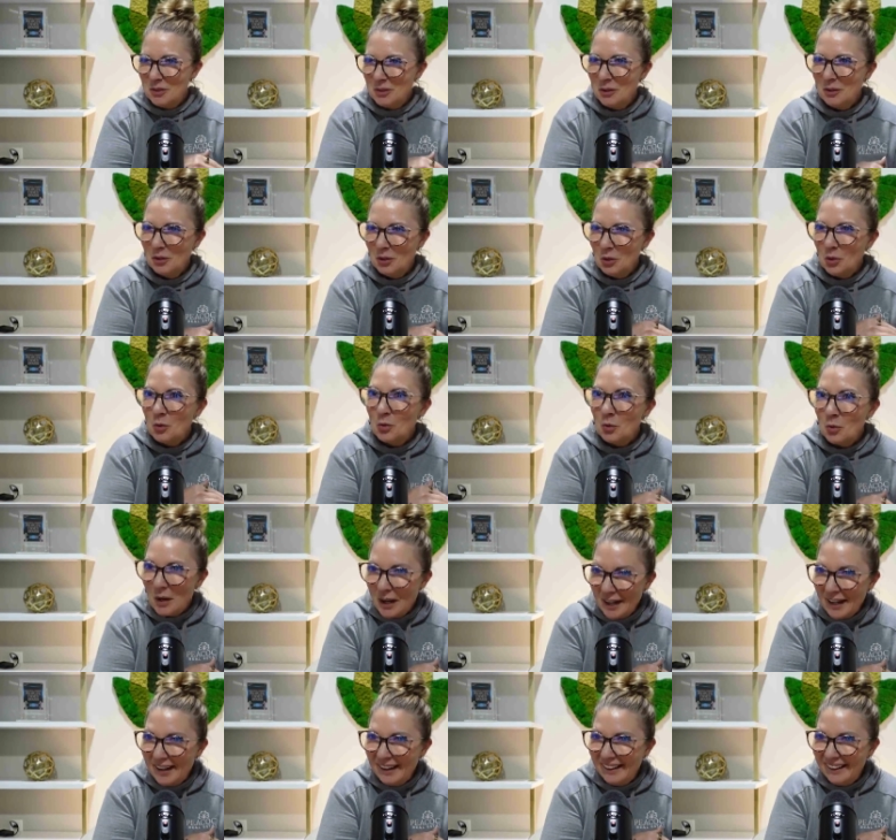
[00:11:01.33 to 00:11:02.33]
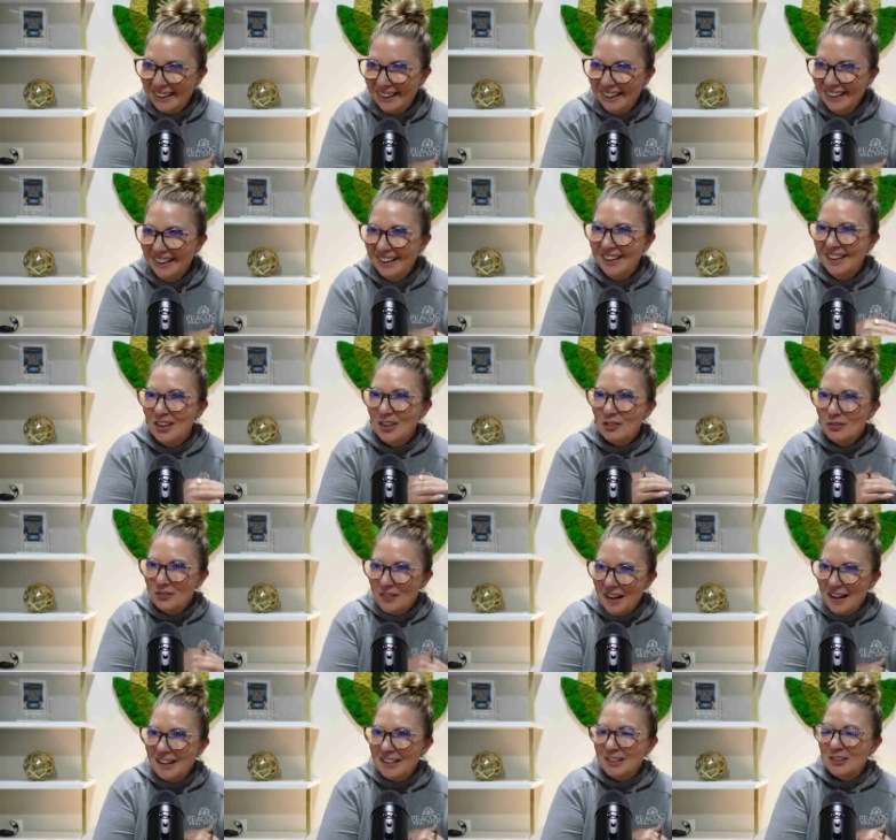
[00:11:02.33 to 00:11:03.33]
the gray
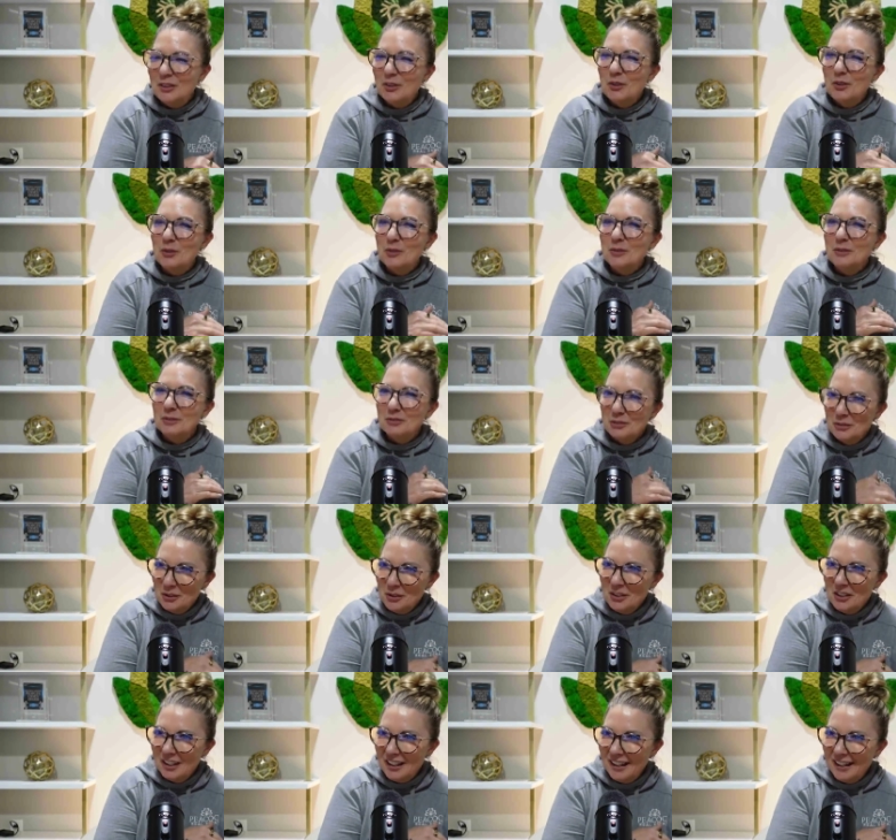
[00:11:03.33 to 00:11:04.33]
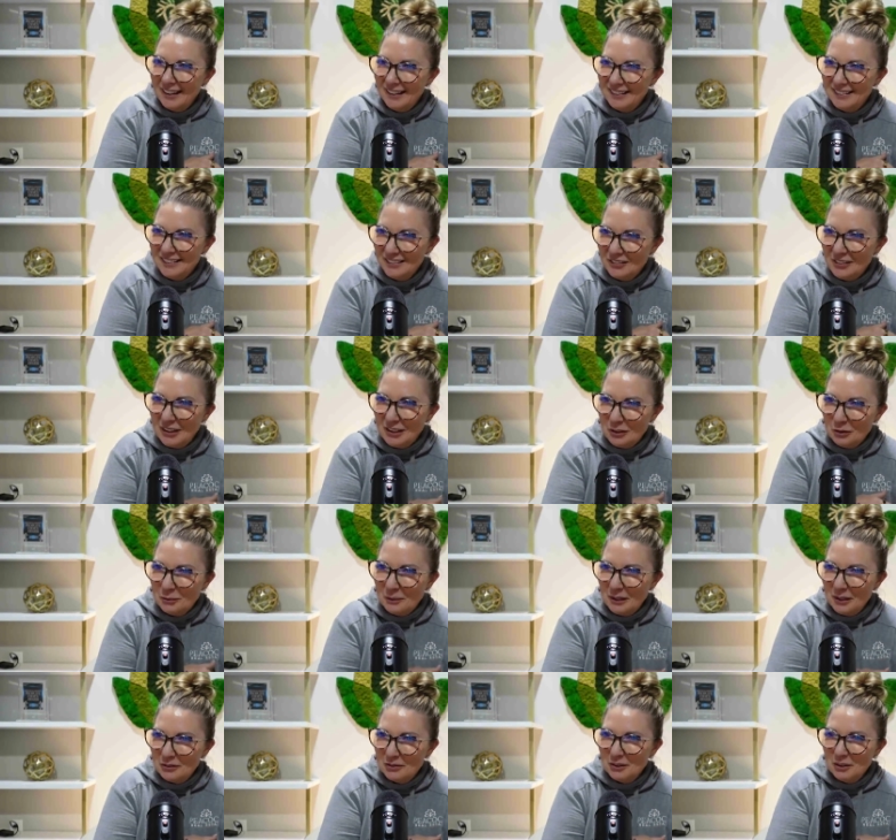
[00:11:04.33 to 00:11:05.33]
vinyl flooring, vinyl
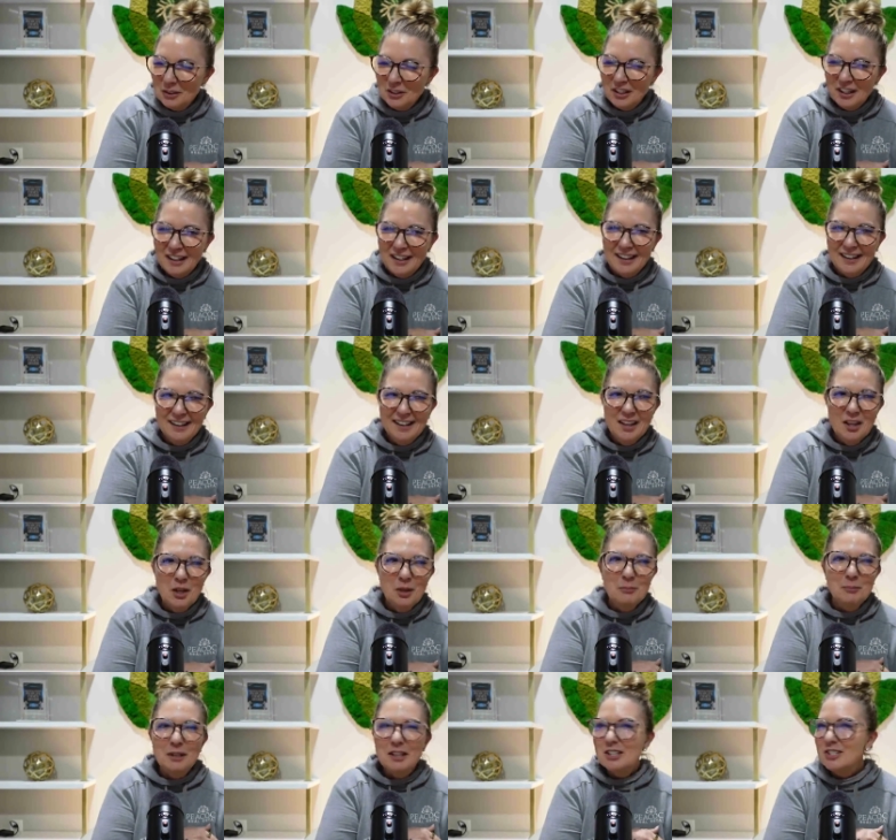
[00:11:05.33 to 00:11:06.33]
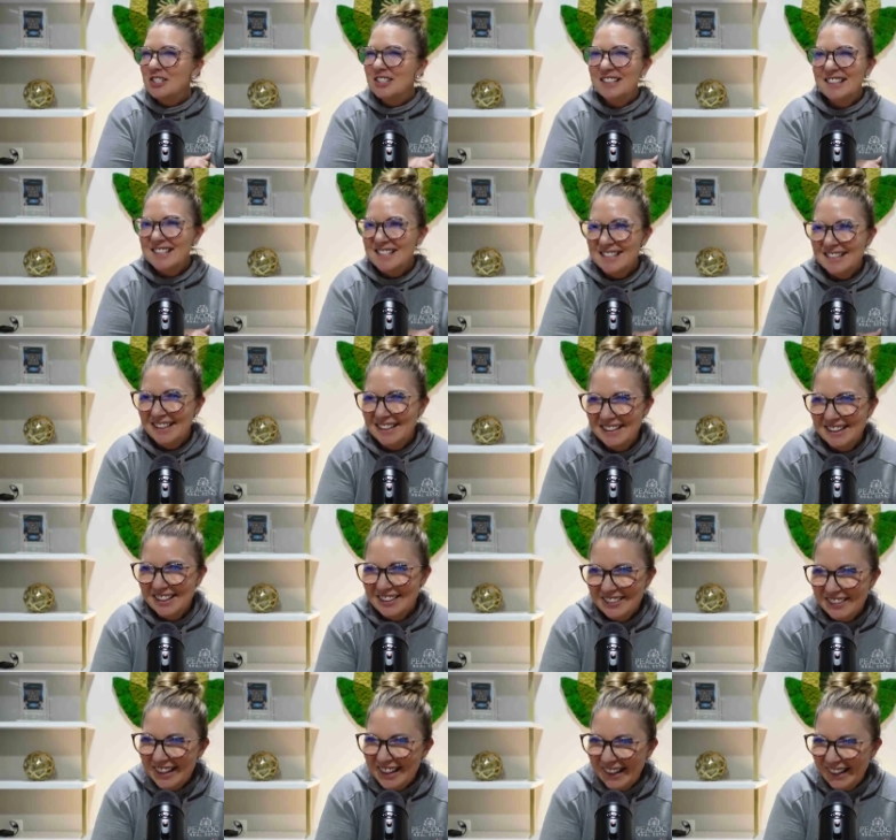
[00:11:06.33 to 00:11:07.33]
plank flooring because she doesn't like the
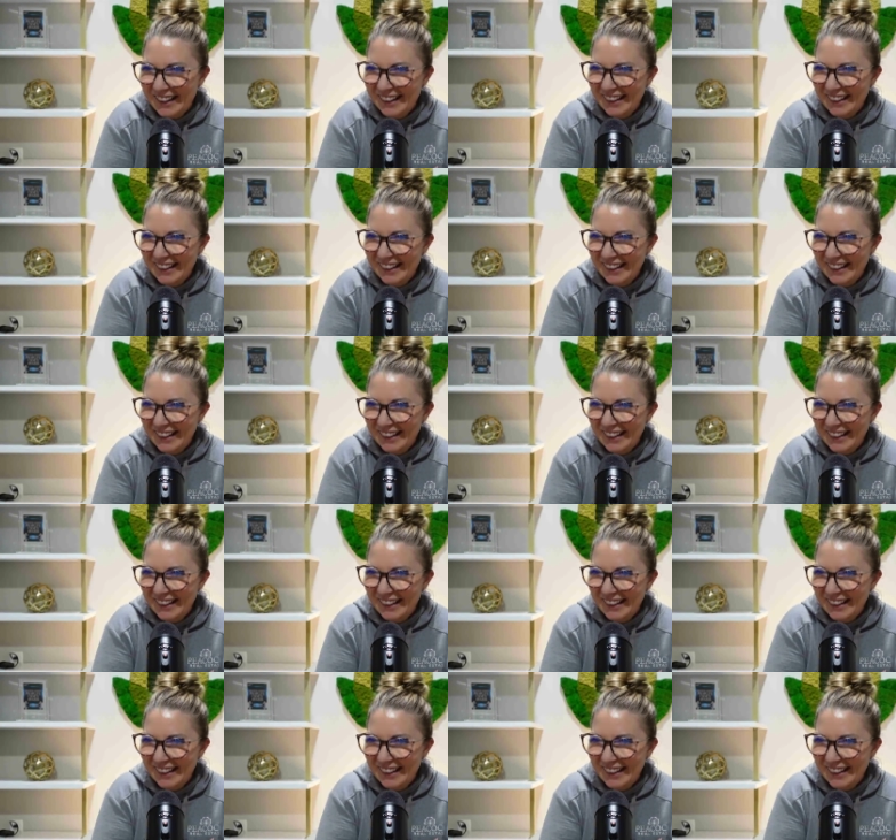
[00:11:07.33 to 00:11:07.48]
gray.